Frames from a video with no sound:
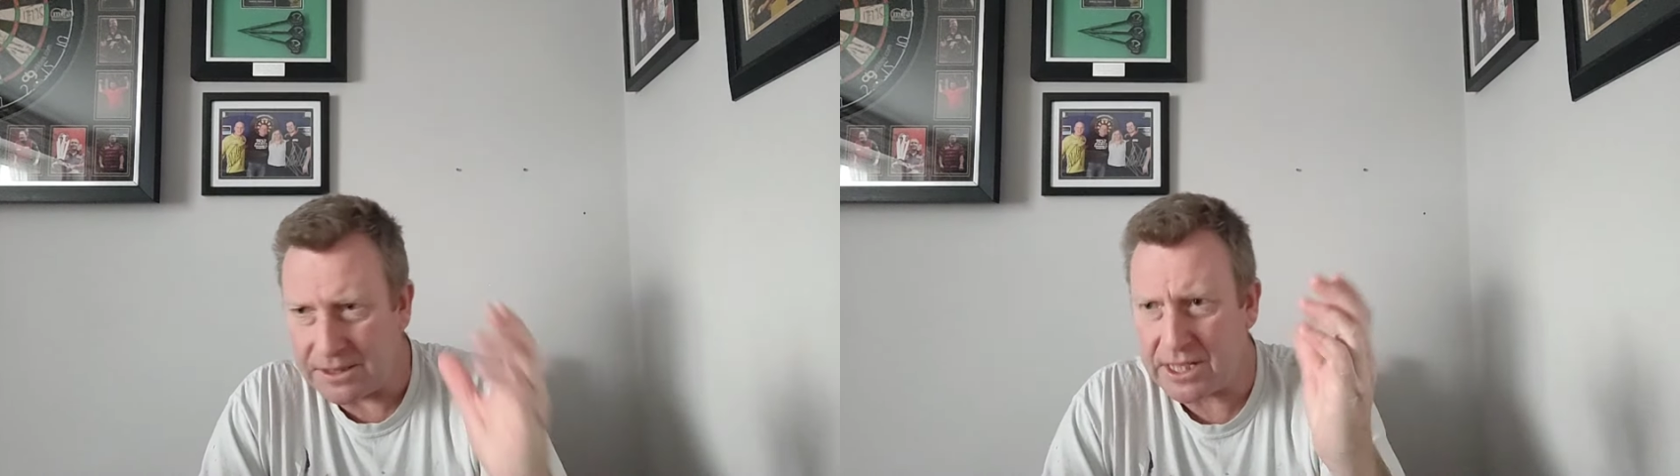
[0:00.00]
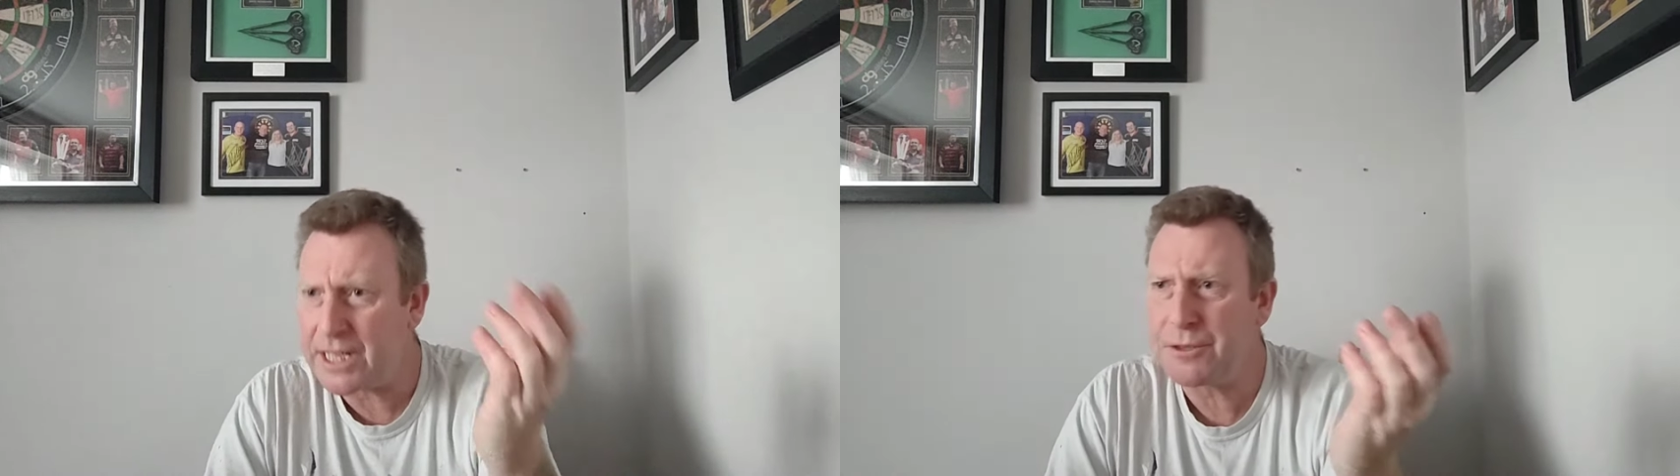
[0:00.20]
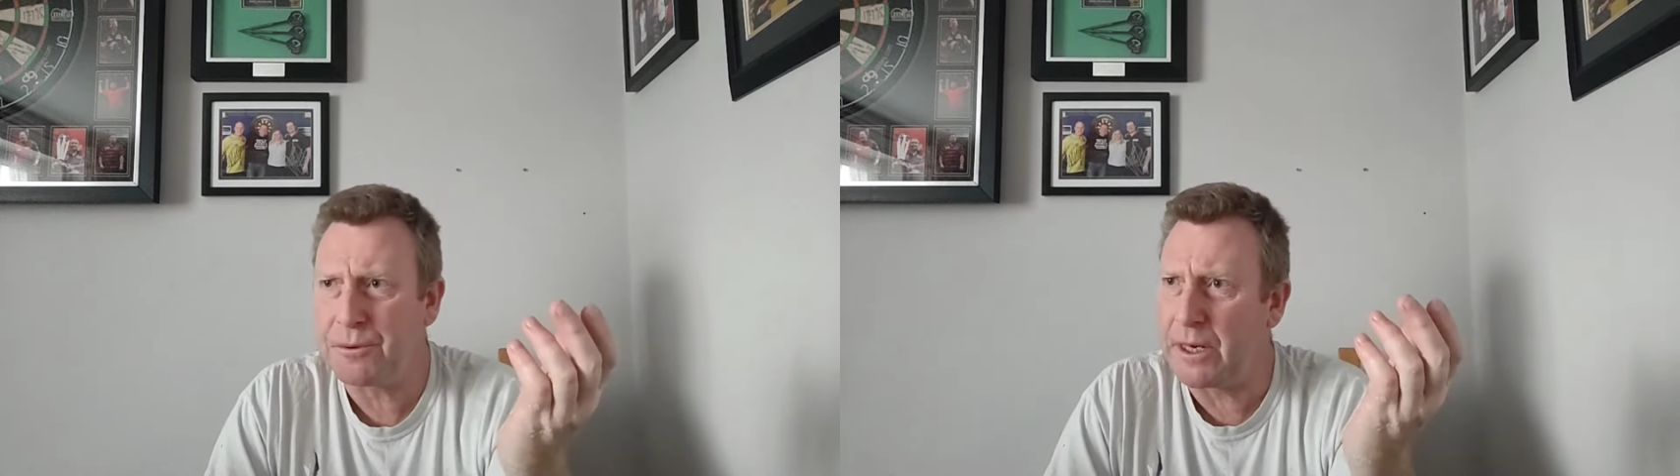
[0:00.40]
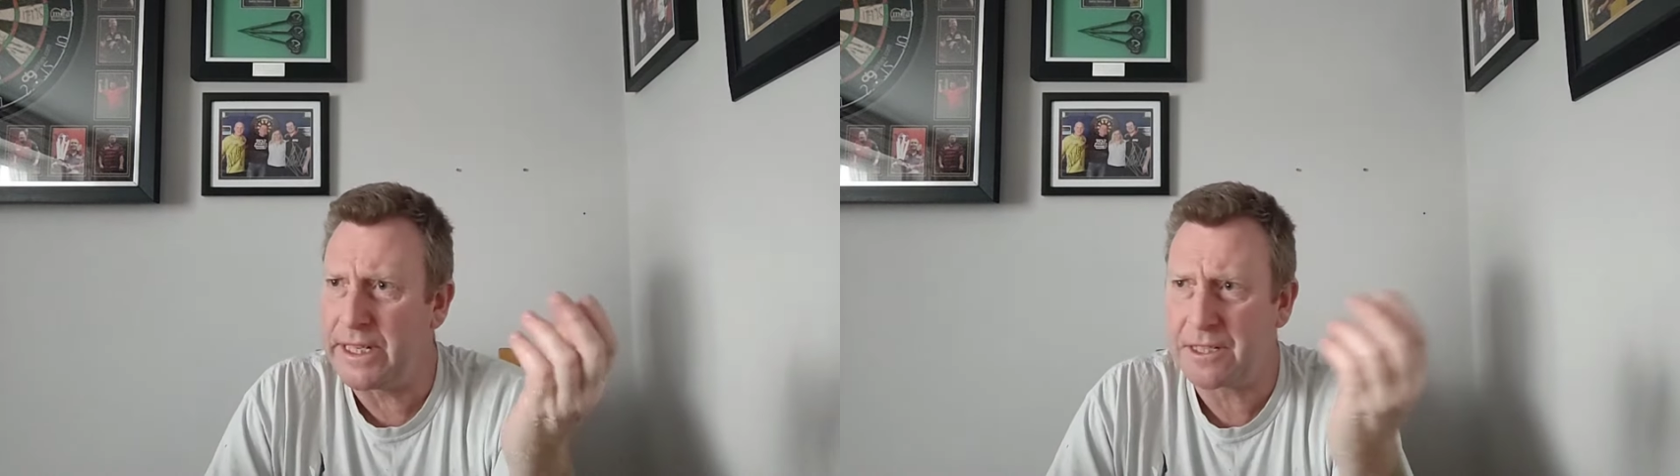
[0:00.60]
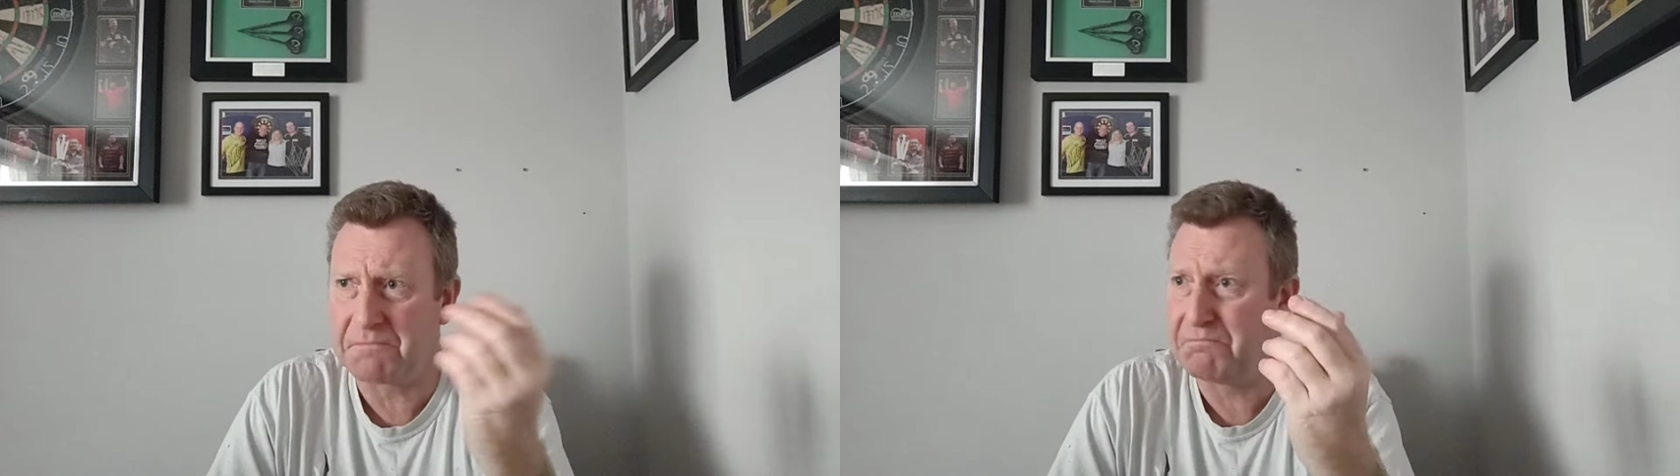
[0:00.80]

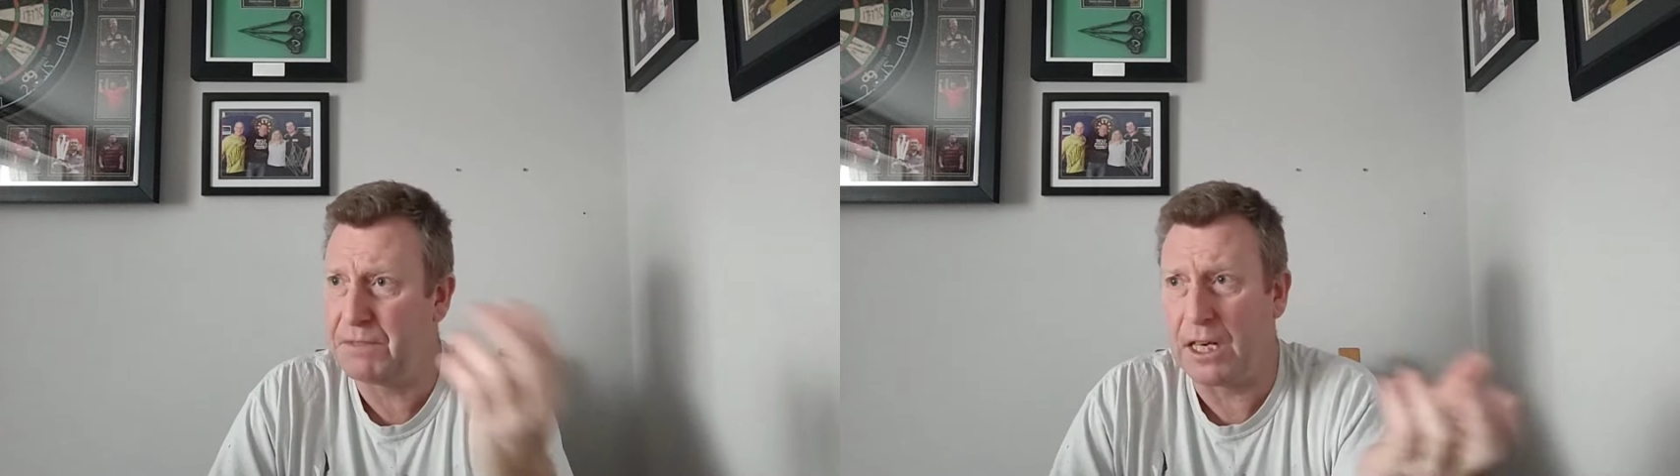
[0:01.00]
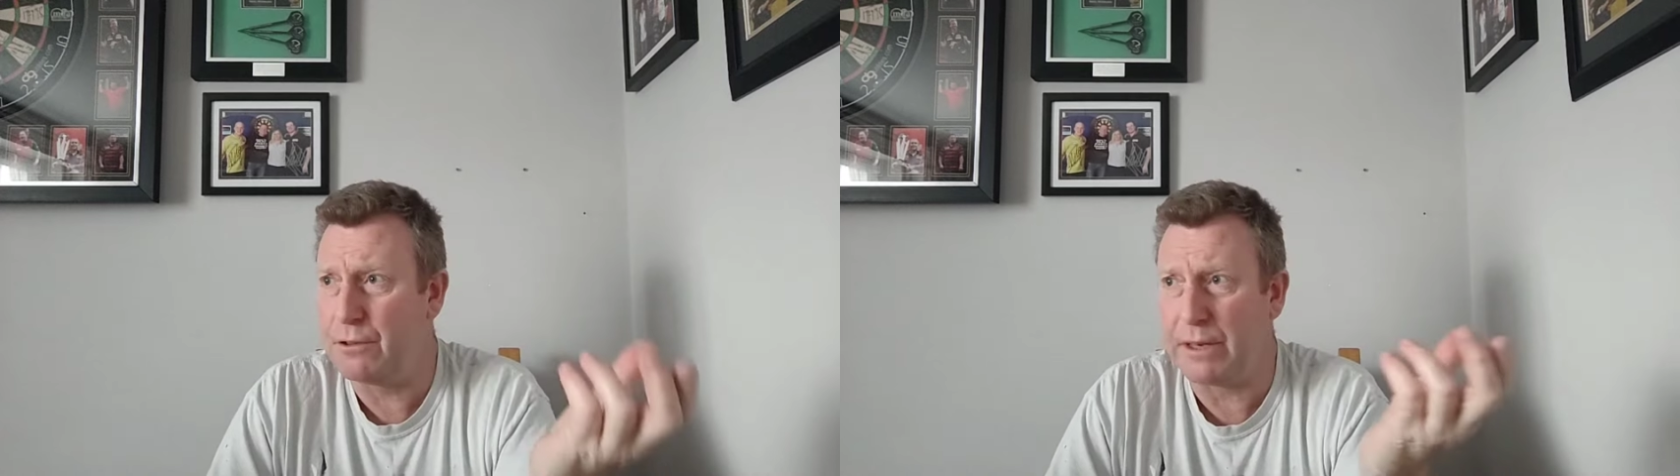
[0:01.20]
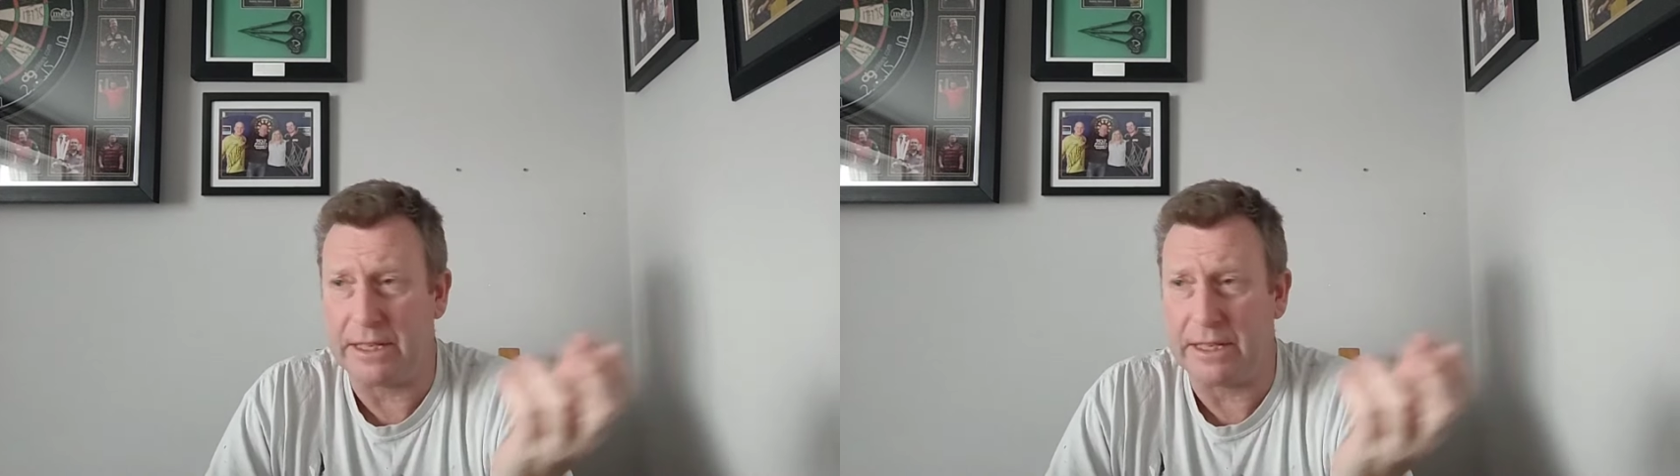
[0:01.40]
Taste-wise, no,